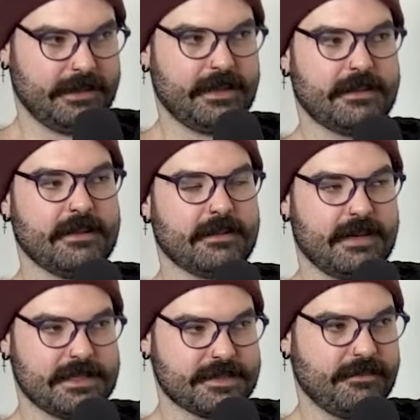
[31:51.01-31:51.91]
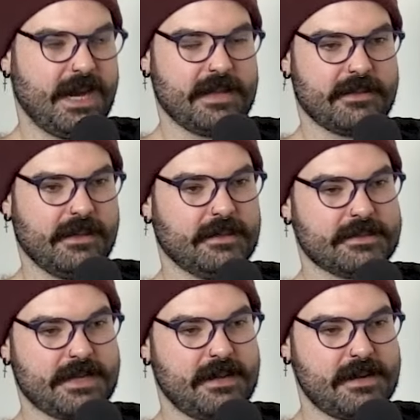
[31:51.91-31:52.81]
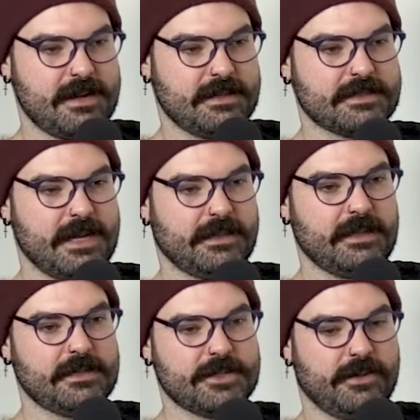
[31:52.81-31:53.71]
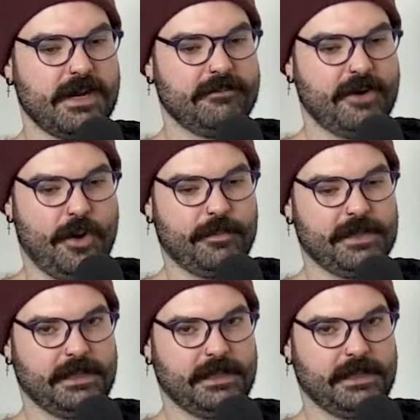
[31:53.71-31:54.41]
and I think that's my thing is it's not that I don't have hope and